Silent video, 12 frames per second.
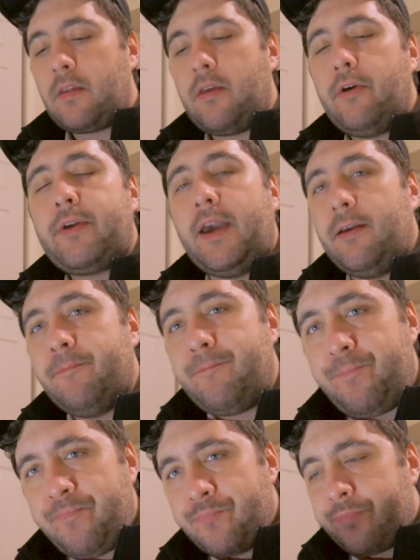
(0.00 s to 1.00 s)
Okay,
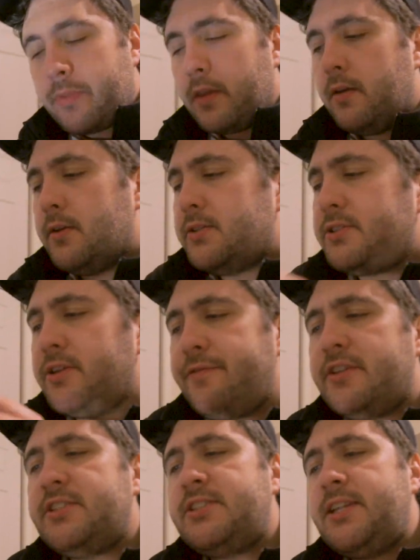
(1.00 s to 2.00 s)
so
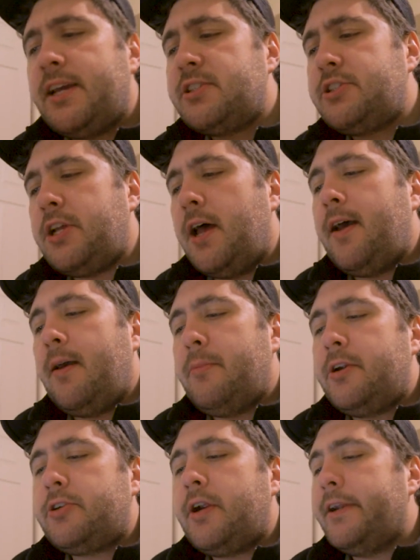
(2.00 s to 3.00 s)
for this next shot, I'm
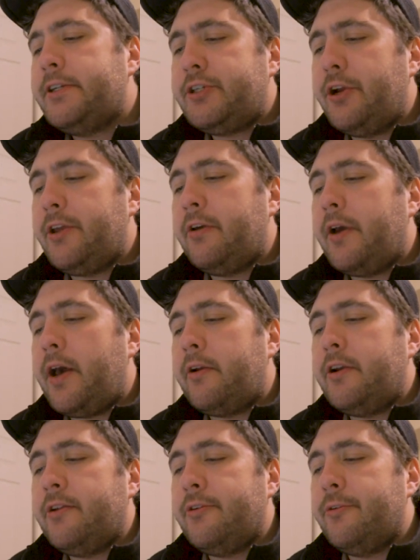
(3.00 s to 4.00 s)
gonna try to show you how
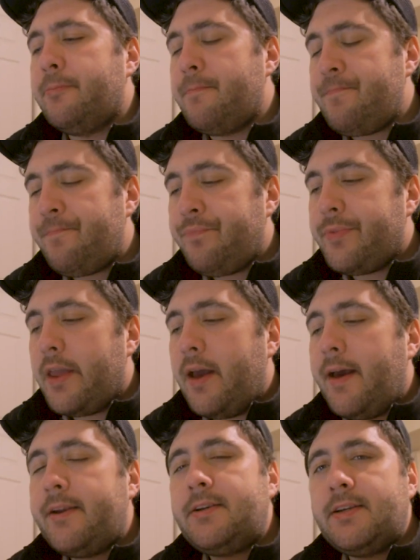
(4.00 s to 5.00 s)
to do,
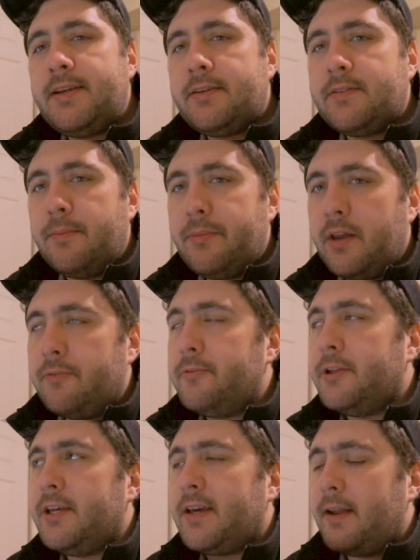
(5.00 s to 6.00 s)
how to take something
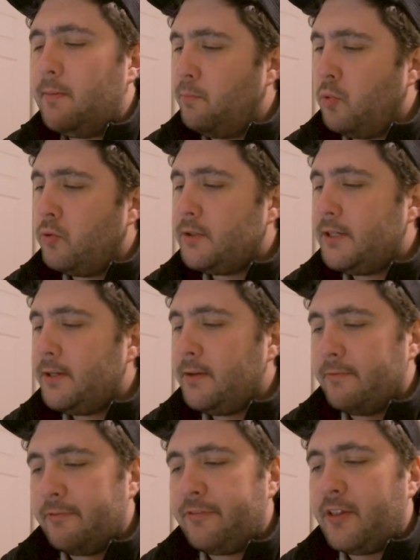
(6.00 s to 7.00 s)
really kind of boring
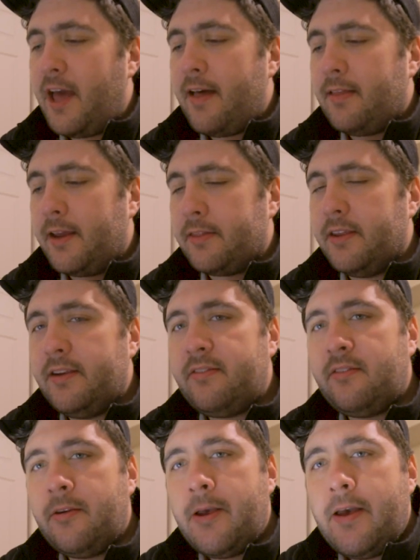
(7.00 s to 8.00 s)
and flat like
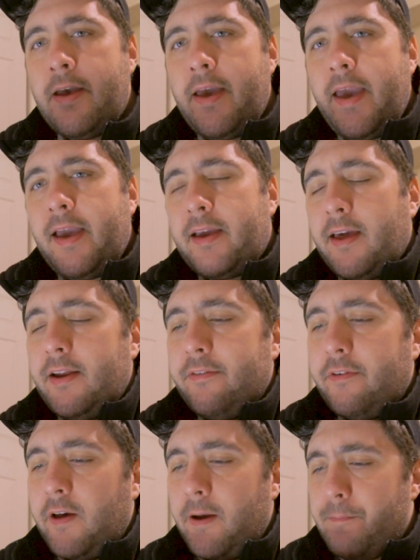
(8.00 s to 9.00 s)
this and kind
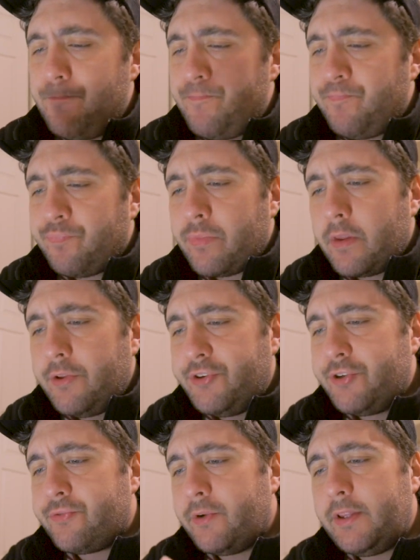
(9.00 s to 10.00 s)
of um,
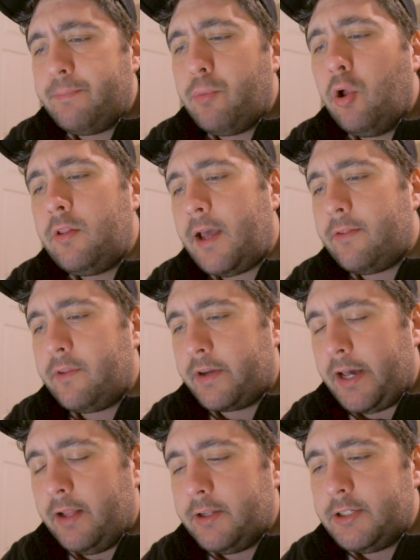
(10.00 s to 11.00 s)
just really pull out the
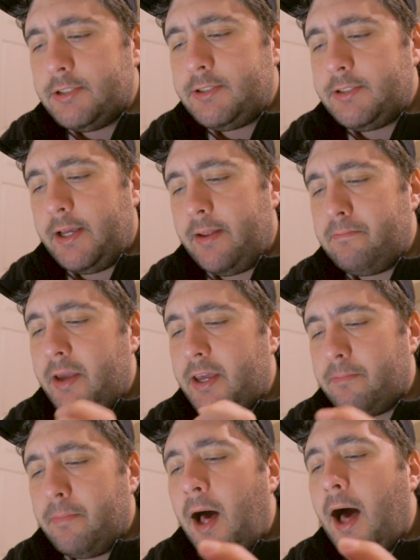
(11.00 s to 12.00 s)
colors and make
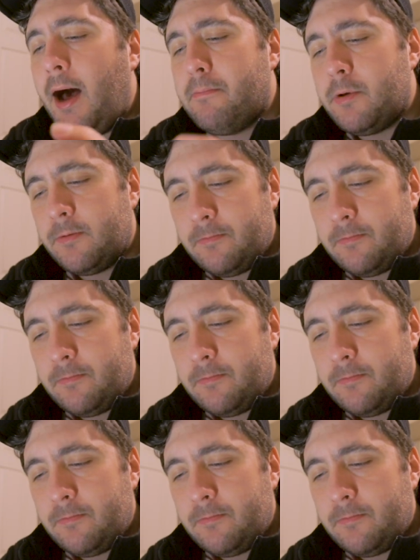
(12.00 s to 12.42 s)
it pop.